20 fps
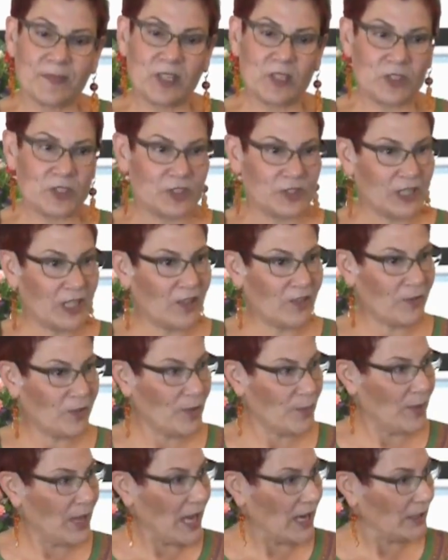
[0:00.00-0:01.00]
that instead
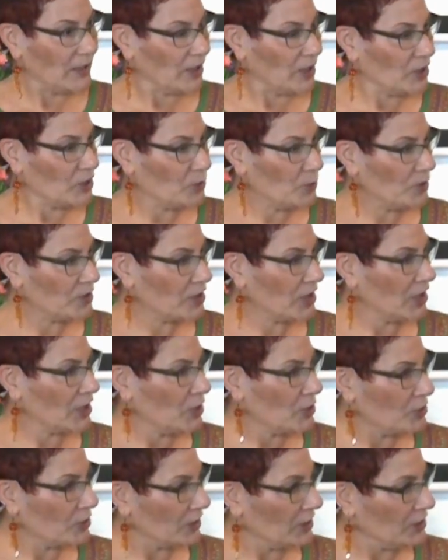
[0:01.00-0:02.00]
of the bag lunch, which I
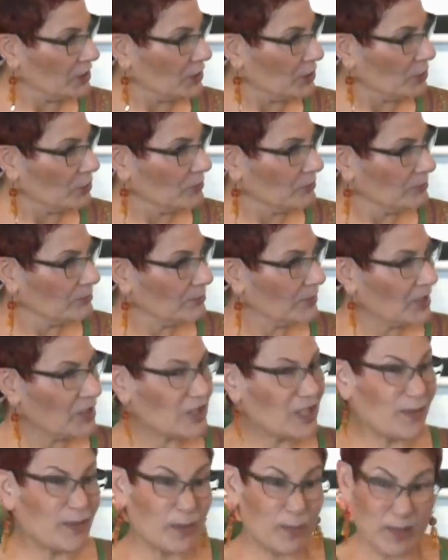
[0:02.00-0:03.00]
usually do,
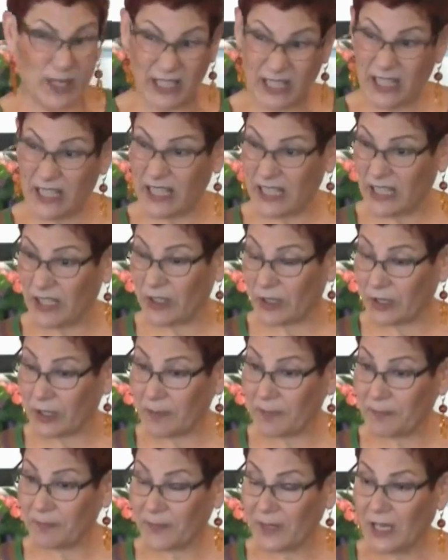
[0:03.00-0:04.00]
because I'm a picky
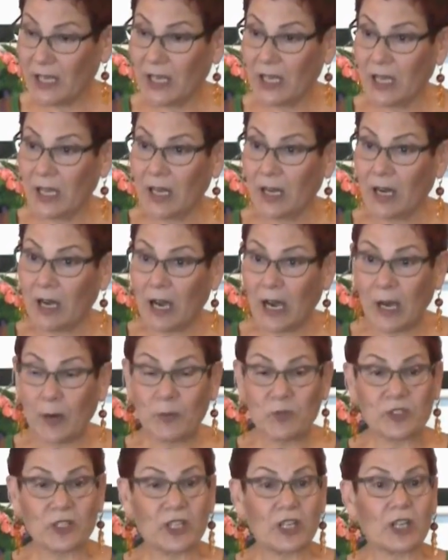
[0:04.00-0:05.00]
eater,
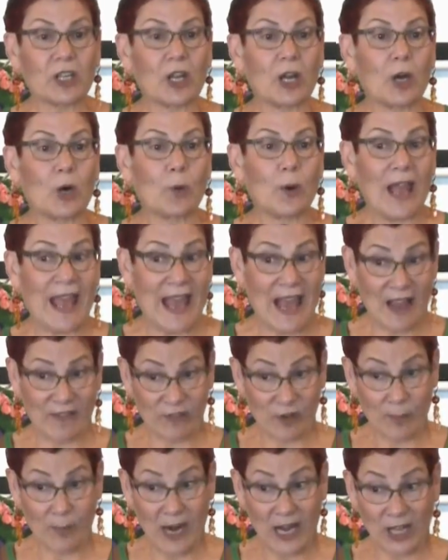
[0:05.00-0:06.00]
I was going to go
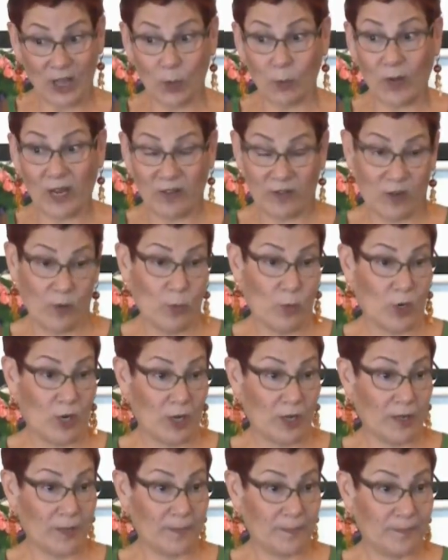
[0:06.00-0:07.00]
half a mile away from
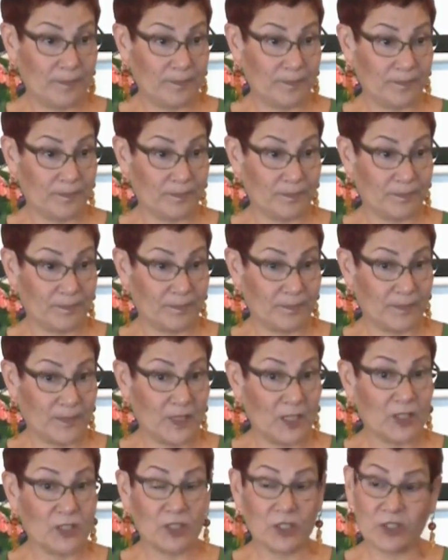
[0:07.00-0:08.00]
work
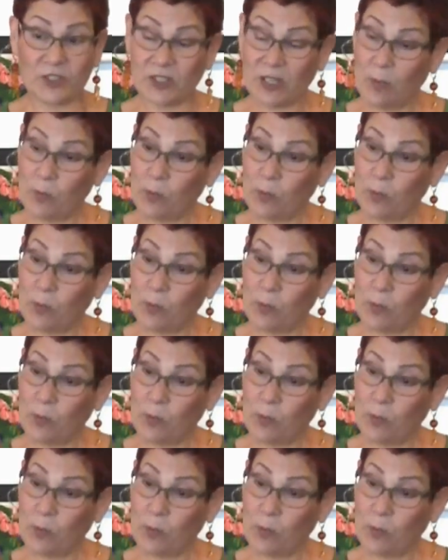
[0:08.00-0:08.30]
to